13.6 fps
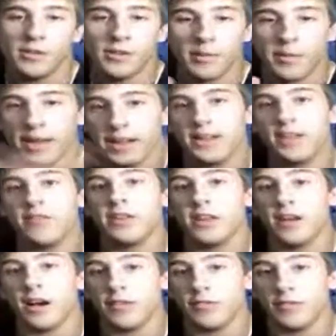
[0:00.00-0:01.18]
you can make a
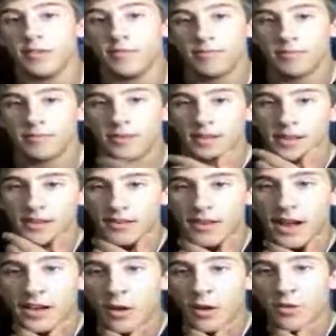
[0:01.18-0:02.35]
DVD off of it. And
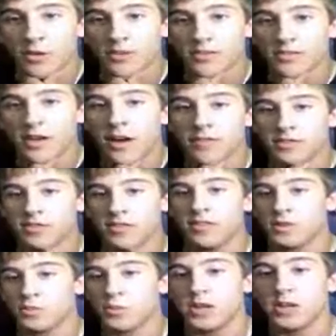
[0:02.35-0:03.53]
I know
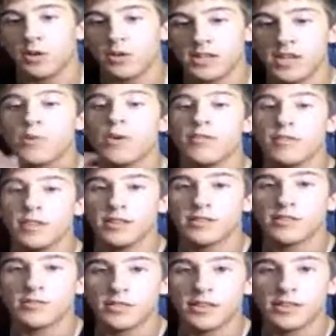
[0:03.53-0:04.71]
there's Windows equivalents
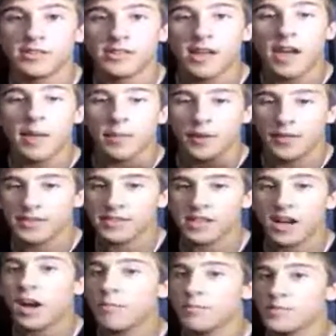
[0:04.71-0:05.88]
for this, but this
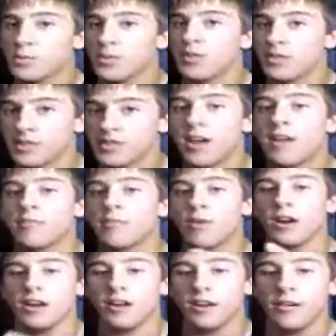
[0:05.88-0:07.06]
comes with the
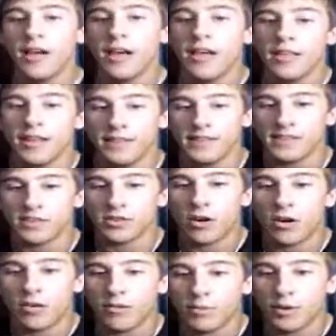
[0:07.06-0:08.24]
software, and these are
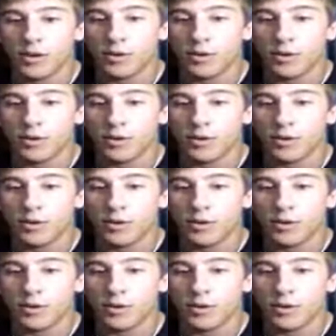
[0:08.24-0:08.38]
all pretty